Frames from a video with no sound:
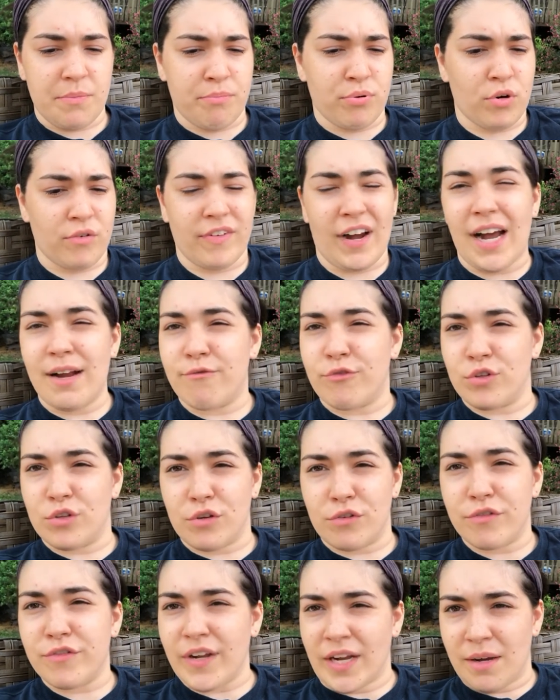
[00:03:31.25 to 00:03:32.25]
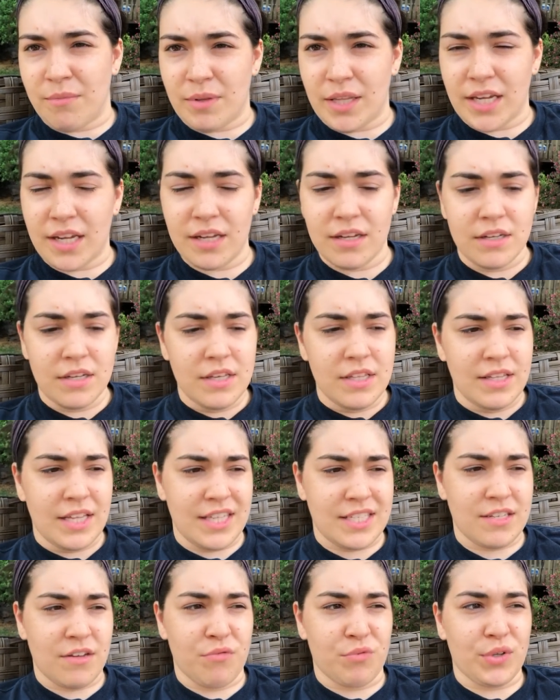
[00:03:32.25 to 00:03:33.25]
provide for their family.
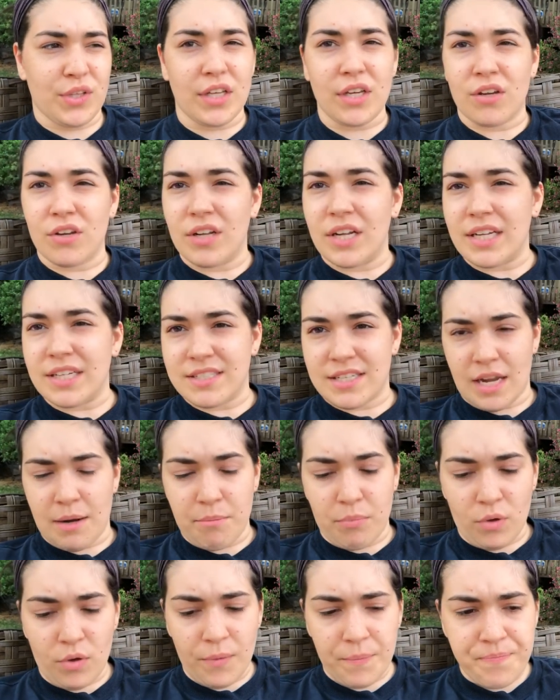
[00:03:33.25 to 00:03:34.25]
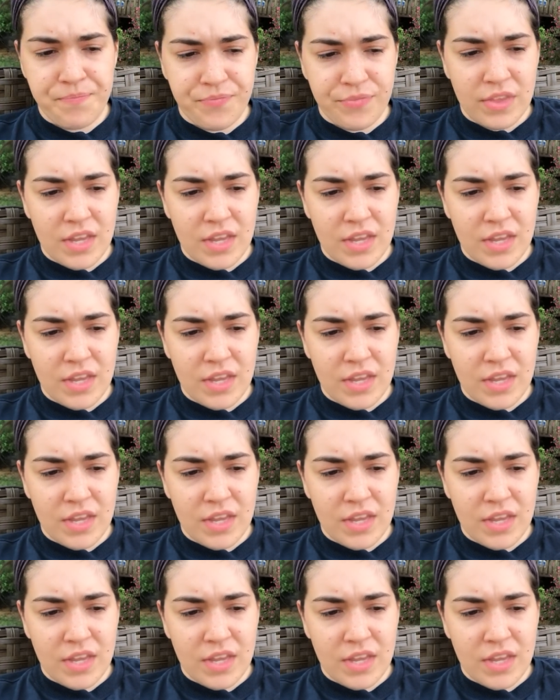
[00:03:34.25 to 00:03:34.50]
That's a really good example.